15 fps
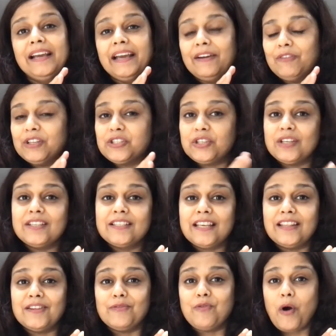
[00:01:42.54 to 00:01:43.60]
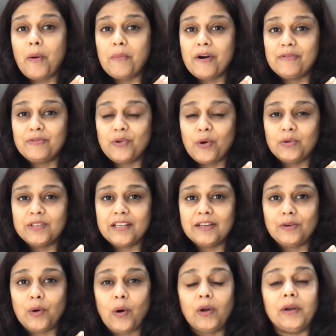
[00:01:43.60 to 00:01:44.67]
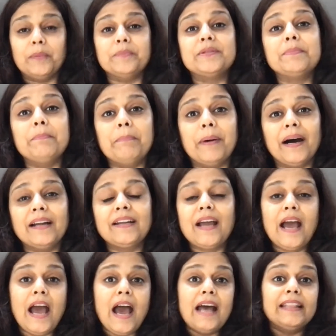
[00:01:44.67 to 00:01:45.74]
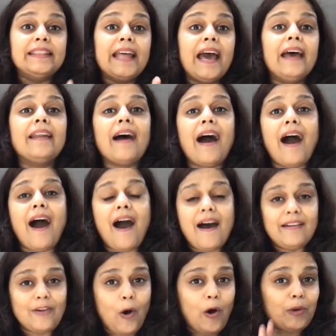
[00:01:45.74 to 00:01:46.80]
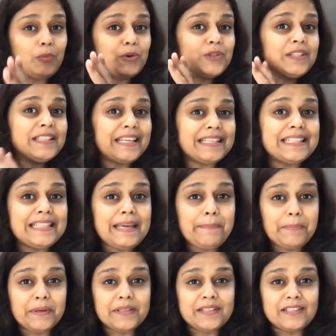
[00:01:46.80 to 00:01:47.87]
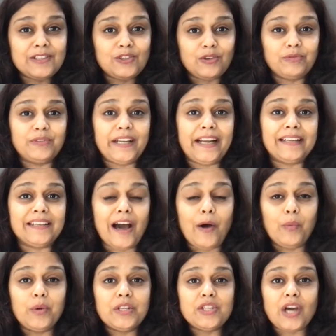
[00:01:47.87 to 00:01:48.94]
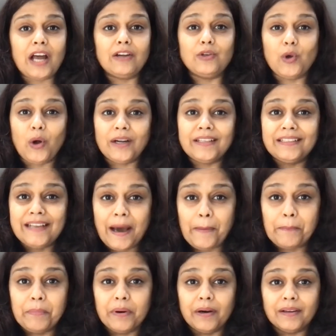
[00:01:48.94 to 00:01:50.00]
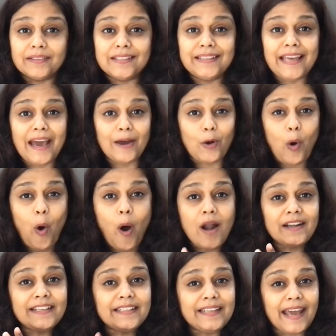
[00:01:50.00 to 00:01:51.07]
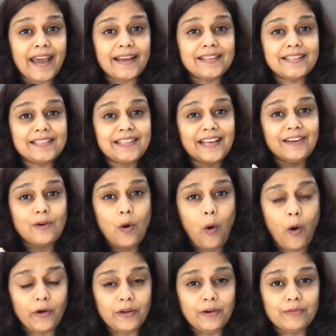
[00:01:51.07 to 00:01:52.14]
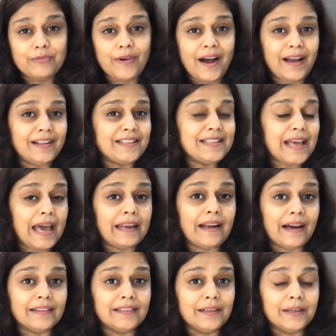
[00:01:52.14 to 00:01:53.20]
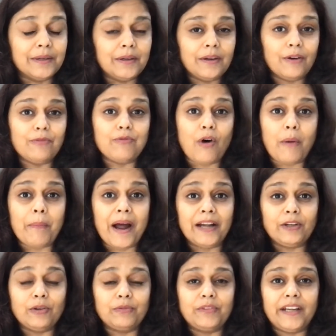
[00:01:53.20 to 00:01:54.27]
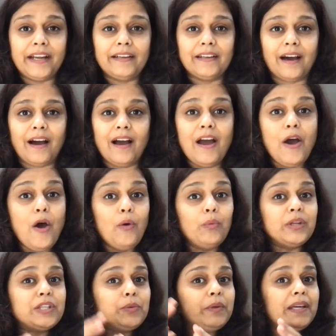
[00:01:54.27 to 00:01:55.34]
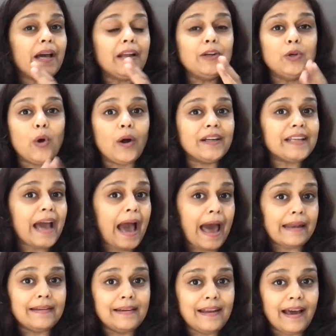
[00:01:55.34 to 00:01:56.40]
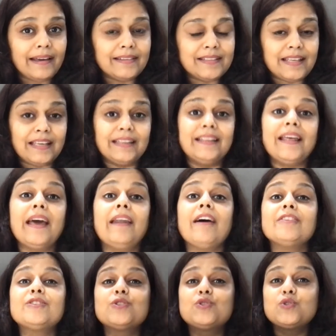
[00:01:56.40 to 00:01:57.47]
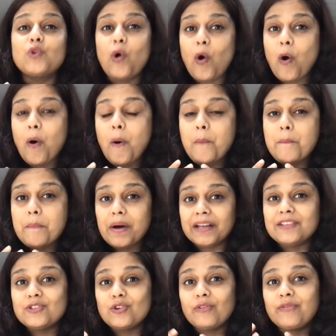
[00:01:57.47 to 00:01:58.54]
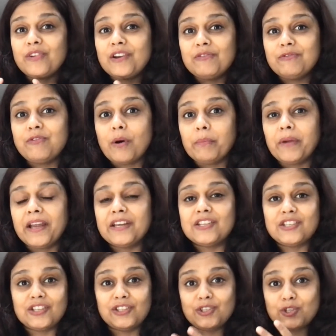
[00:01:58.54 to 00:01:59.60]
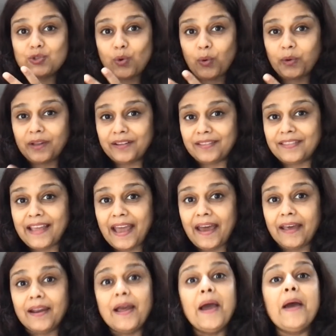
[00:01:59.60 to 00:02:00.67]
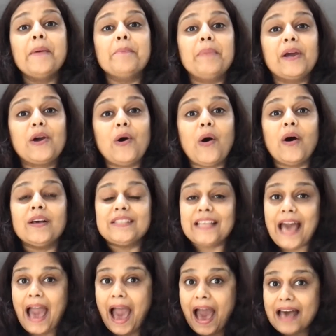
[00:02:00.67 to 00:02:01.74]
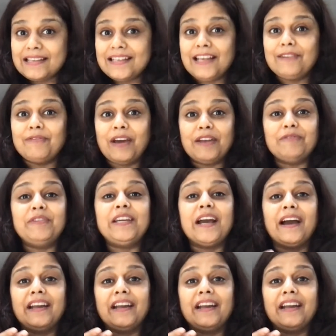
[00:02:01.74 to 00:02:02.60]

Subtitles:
which is in the form of rows and columns. But there are almost 60% of data which are not numbers. They are all text and audio files and other format of data which we are not analyzing. There are so much of information stored in there because as and when we are